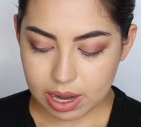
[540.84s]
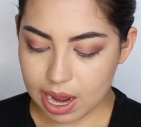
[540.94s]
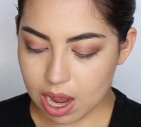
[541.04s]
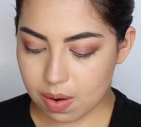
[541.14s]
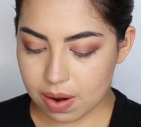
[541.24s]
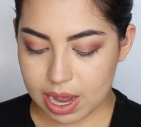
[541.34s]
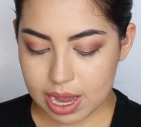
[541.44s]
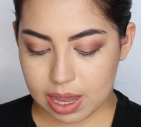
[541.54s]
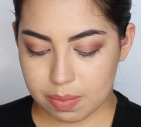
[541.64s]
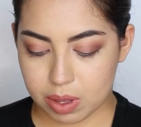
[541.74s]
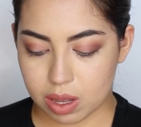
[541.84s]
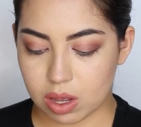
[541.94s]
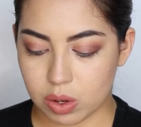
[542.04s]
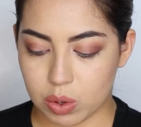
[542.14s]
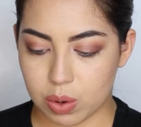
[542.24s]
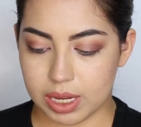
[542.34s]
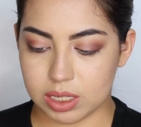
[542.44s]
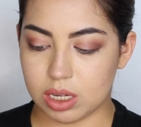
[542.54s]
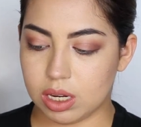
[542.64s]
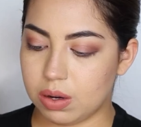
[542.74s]
now I'm going
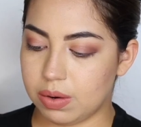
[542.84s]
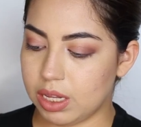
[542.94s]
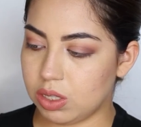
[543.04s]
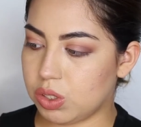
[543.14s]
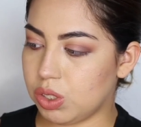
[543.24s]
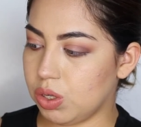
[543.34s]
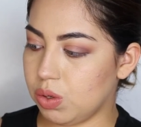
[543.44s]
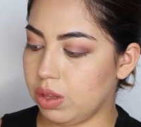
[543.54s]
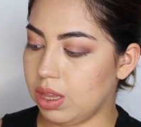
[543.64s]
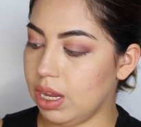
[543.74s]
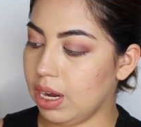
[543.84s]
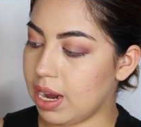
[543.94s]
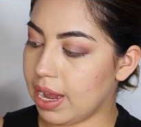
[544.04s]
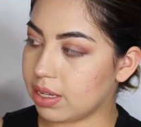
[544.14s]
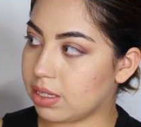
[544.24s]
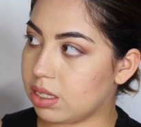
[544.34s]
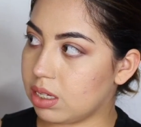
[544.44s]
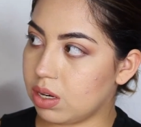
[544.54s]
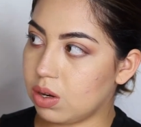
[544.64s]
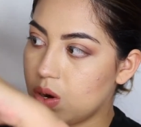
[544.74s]
to go into the
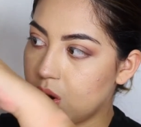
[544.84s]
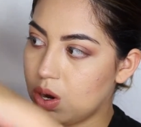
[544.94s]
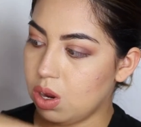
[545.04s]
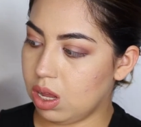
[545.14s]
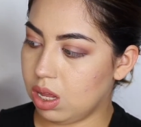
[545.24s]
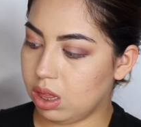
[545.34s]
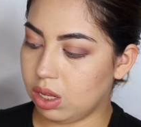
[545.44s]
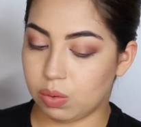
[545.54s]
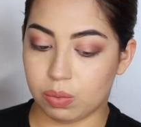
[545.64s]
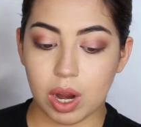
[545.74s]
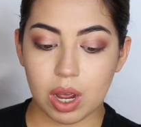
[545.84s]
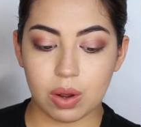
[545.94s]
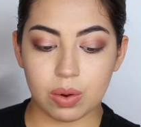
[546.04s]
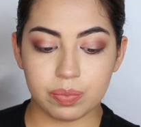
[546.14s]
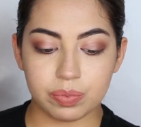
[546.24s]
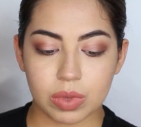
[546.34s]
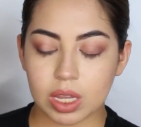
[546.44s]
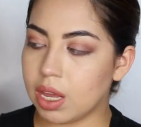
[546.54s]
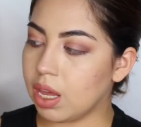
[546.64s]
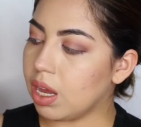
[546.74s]
next little row.
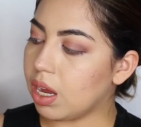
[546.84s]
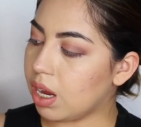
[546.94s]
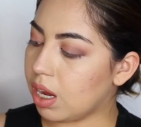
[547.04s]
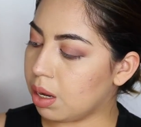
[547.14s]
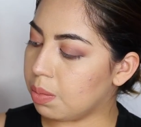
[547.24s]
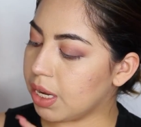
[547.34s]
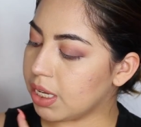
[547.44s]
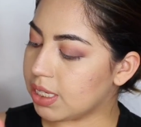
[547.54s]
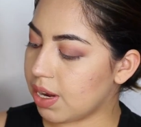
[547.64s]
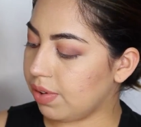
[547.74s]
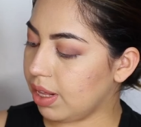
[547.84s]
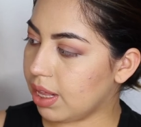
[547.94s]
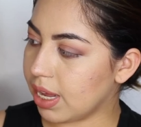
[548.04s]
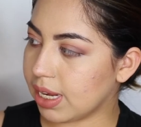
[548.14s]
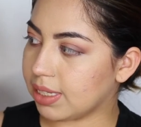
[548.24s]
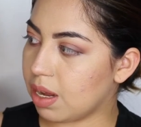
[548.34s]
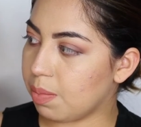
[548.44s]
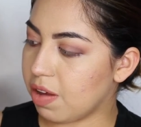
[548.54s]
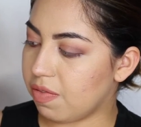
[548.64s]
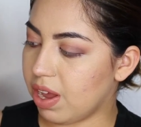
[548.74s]
Definitely, like I said,
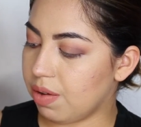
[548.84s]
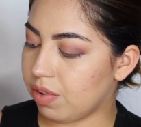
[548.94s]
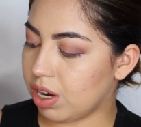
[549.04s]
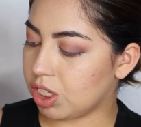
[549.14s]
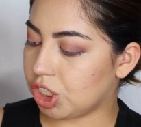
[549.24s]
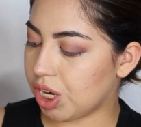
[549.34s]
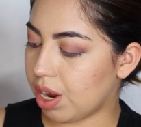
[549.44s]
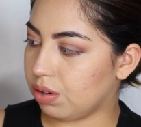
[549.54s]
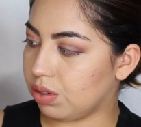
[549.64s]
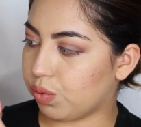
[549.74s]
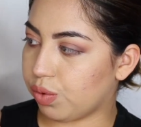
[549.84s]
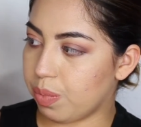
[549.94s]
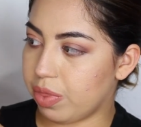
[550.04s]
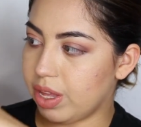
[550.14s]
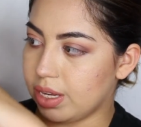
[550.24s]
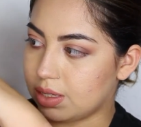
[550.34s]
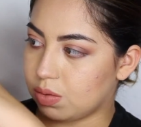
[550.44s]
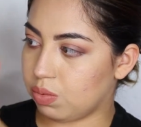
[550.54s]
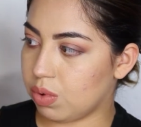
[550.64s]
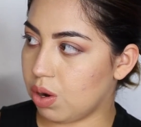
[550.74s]
my favorite shadows from this
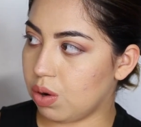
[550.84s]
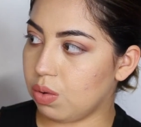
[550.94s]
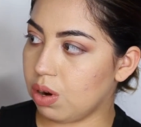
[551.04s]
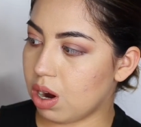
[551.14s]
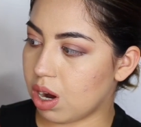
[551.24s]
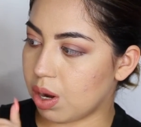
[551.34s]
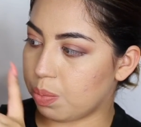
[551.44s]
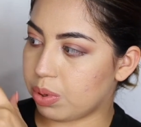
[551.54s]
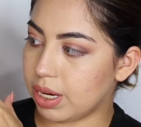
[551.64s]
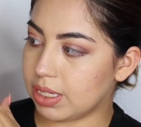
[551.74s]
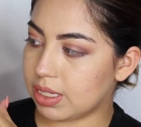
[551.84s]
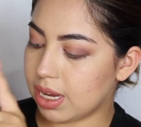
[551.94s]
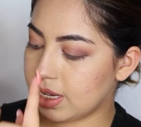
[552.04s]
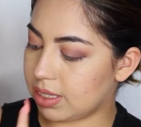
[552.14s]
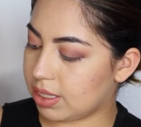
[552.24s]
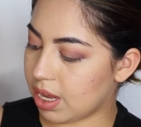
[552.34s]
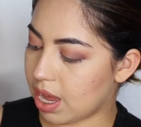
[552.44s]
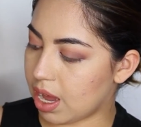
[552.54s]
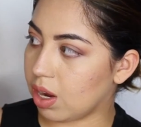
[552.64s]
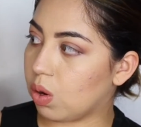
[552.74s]
row are Princess
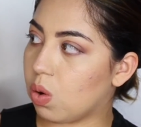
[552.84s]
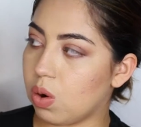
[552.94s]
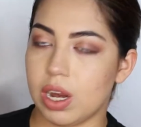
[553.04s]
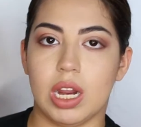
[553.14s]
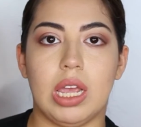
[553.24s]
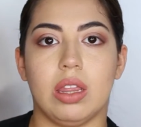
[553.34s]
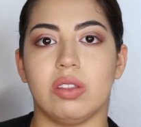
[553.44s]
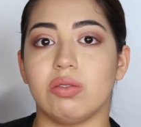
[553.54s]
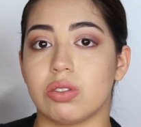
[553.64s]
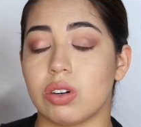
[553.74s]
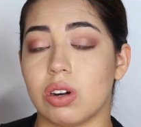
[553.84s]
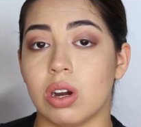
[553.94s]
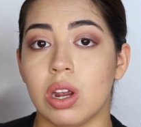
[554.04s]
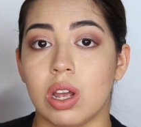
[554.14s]
and Courtney. Those are